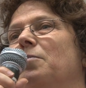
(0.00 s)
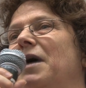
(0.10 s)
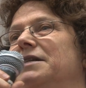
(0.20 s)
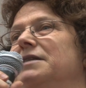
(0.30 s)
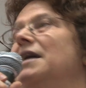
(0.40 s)

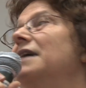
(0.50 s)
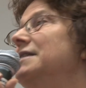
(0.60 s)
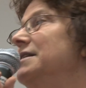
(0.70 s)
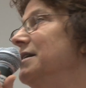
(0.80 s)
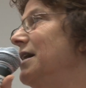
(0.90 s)
But that
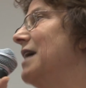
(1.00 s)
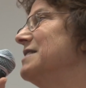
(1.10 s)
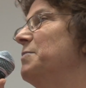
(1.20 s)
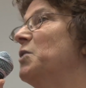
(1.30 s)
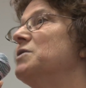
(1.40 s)
didn't
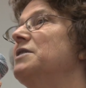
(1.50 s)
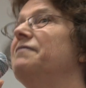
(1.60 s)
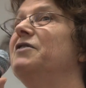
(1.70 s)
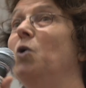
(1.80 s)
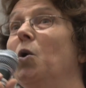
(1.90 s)
last because
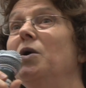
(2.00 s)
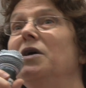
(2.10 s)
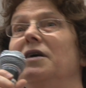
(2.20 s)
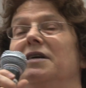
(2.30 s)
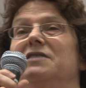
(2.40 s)
after all,
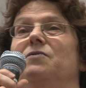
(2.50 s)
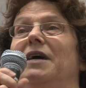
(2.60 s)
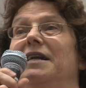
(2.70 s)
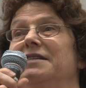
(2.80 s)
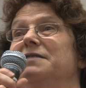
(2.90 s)

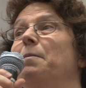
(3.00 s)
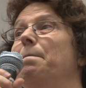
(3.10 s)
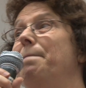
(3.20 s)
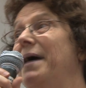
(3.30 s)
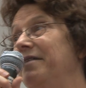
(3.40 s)
Israelis
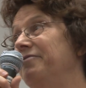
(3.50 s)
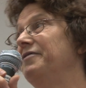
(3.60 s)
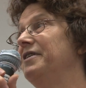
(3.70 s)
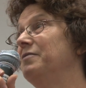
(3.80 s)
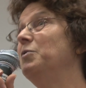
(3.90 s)

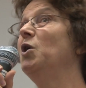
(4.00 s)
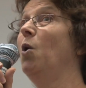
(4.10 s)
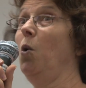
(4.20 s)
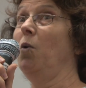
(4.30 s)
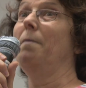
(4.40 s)
benefit, we
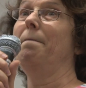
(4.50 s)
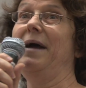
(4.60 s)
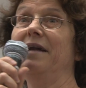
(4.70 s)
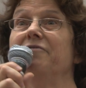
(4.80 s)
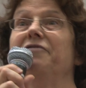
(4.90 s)
all
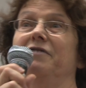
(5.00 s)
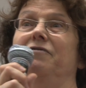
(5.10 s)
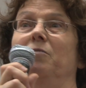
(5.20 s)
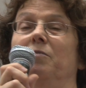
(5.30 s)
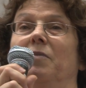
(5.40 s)
benefit
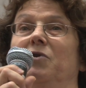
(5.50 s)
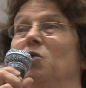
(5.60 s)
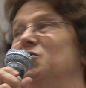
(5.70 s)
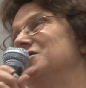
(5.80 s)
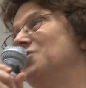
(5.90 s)
from
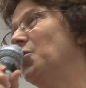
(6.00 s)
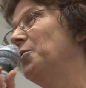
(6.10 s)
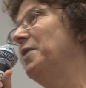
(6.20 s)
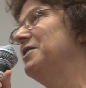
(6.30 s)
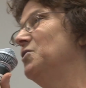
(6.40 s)
not just the
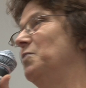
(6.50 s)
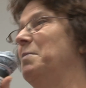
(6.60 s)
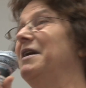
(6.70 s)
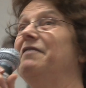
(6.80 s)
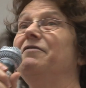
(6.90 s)
occupation, we
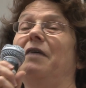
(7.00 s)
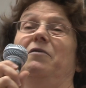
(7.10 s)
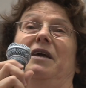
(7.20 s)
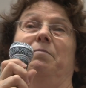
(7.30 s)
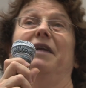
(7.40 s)

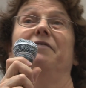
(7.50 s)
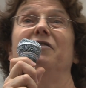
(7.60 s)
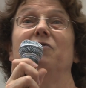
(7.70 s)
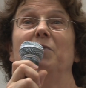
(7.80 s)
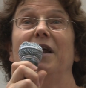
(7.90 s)

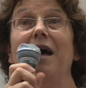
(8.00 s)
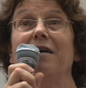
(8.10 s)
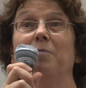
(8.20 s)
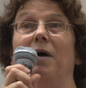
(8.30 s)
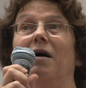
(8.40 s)
benefit from the
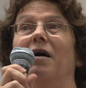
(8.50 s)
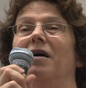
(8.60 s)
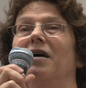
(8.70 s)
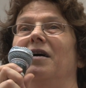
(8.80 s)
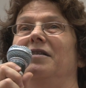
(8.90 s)
Nakba.
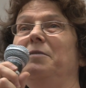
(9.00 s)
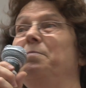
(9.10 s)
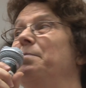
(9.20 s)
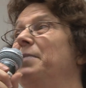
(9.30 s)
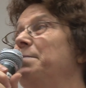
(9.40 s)

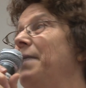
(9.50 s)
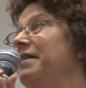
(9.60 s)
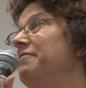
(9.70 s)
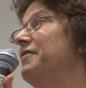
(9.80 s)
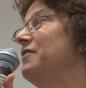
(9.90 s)
We
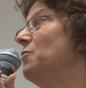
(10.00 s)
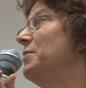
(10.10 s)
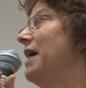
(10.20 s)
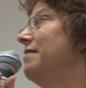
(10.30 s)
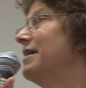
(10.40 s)
benefit from
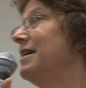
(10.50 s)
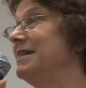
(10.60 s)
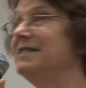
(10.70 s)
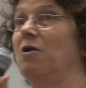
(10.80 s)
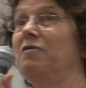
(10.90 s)
the ethnic
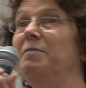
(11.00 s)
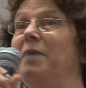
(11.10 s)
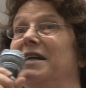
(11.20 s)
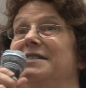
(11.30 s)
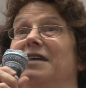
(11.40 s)
cleansing of the
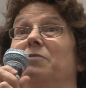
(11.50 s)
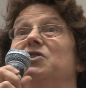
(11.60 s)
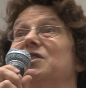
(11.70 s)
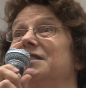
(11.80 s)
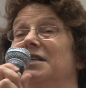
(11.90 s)
Palestinians,
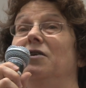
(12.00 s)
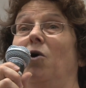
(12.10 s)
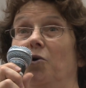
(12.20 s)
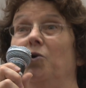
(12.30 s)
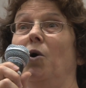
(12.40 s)
which is still
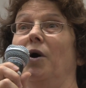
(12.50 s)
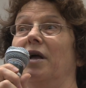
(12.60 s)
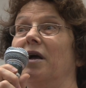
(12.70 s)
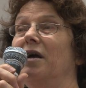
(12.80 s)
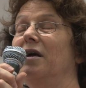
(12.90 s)
ongoing.